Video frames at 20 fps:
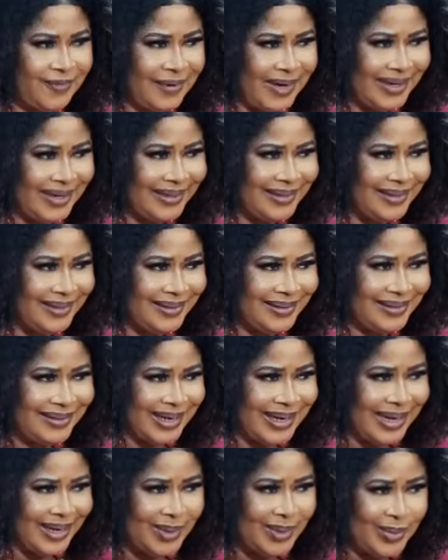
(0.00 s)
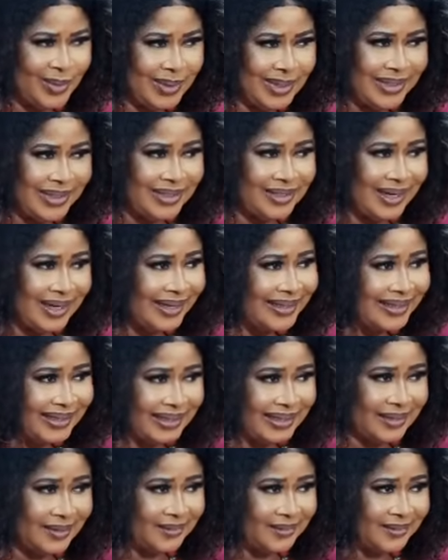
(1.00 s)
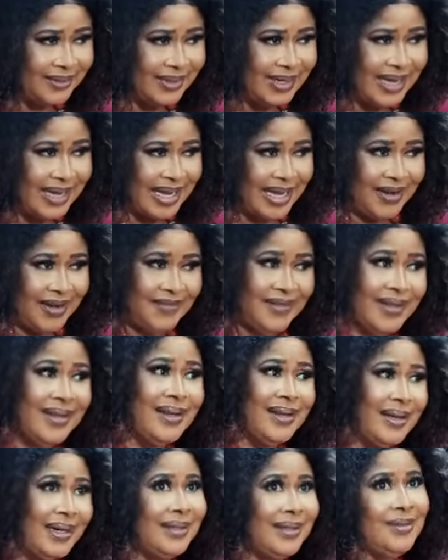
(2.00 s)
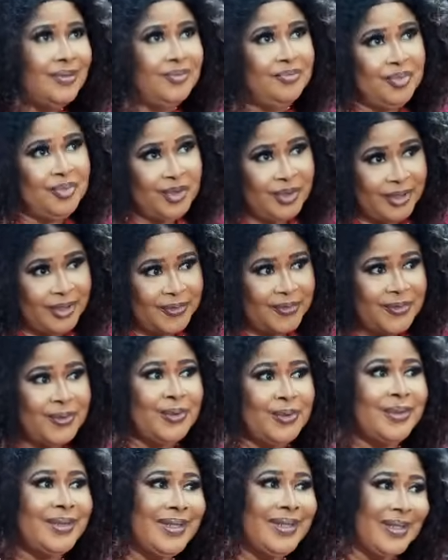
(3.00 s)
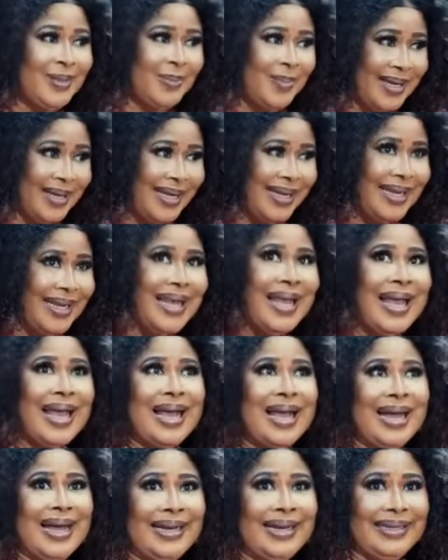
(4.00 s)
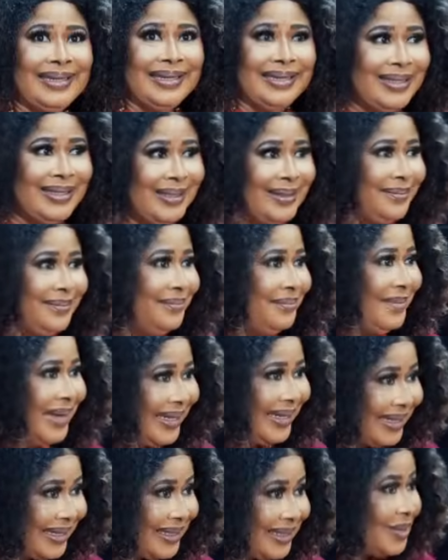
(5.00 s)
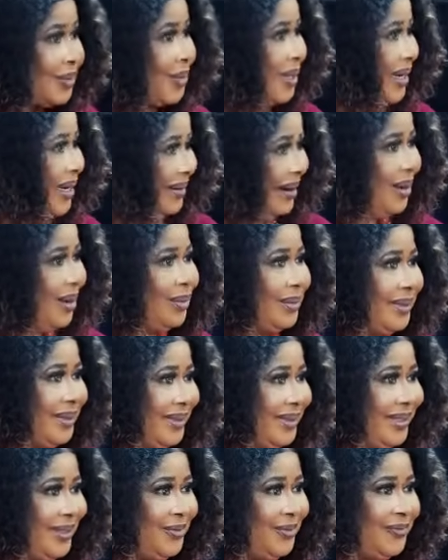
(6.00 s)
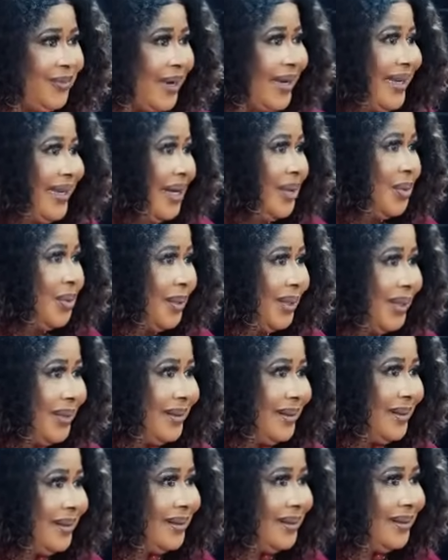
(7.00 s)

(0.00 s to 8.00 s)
find anyone attractive after that beautiful display and the maidens were around? Did you find anyone?